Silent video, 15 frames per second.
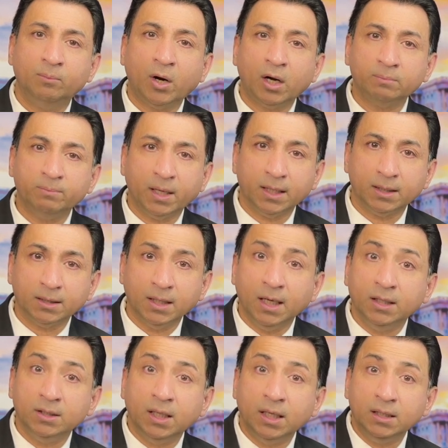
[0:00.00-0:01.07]
broadband.
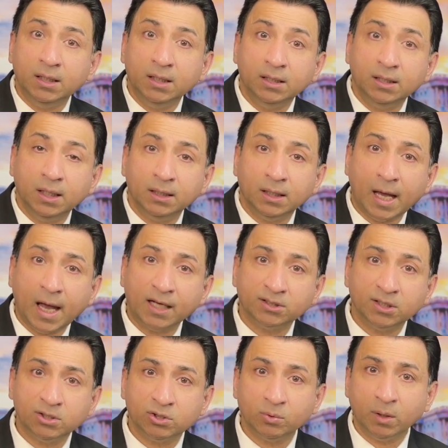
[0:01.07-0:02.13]
They need
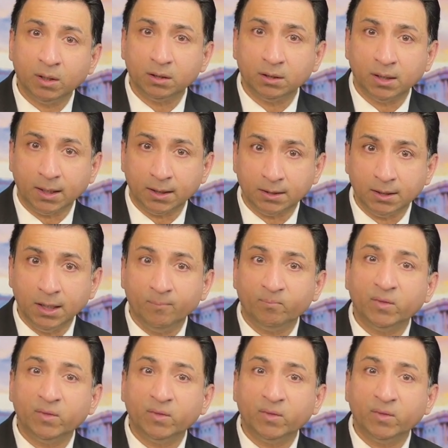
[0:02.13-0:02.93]
access to internet.